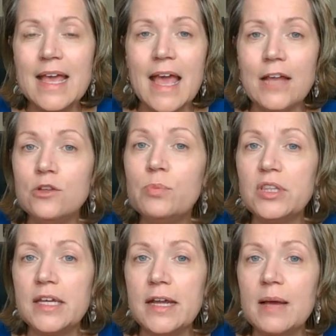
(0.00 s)
And you put
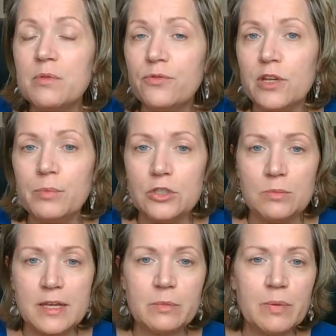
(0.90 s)
that on before you put
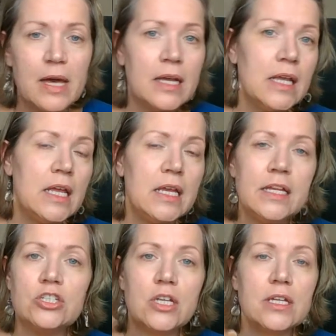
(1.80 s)
your makeup on, and
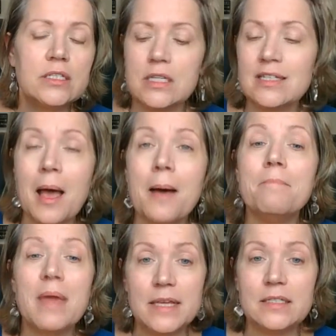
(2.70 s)
it just is
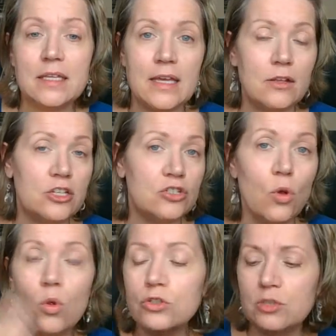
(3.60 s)
amazing. It just
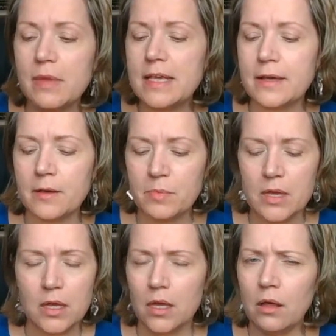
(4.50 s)
holds your makeup.
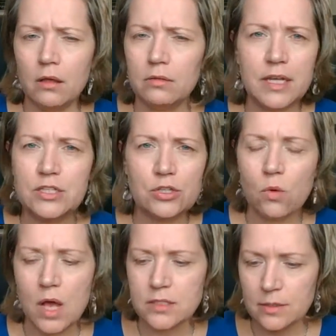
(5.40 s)
Oh, it's so
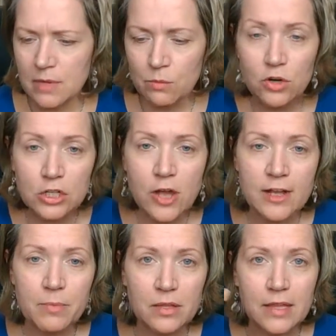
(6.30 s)
awesome. And we're going to talk
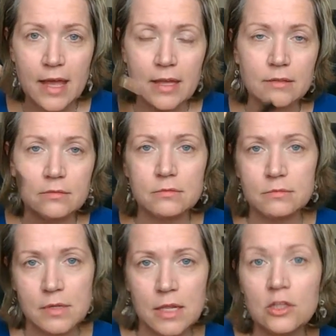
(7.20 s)
about that.
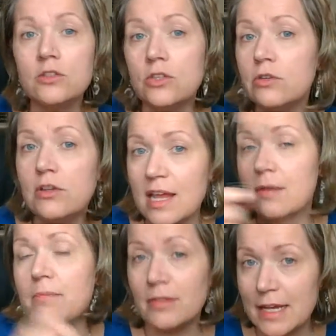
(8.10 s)
You'll hear
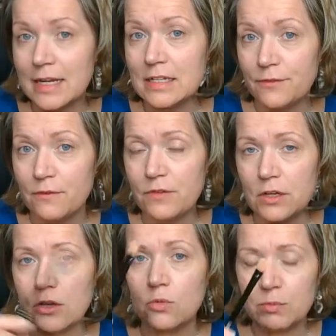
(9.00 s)
about that in a different
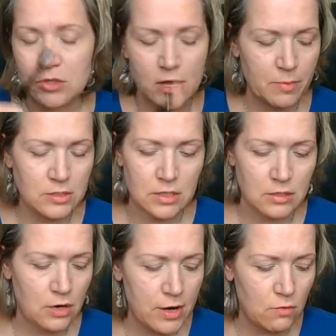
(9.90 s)
video when we talk about
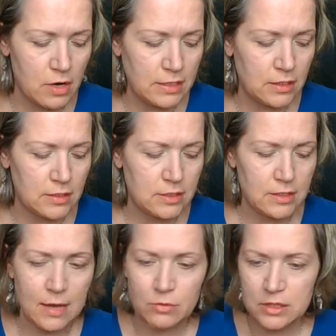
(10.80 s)
skincare. I don't want to get into
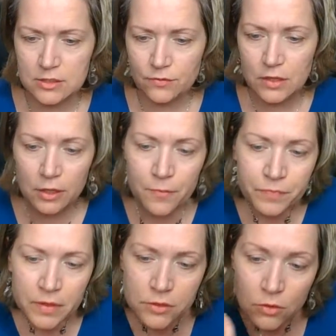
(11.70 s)
that with this video.
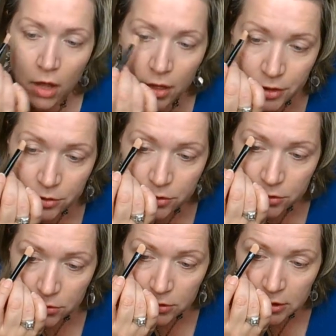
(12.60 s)
So all you
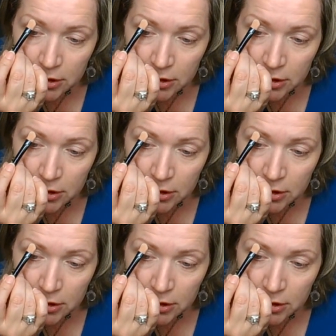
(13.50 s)
do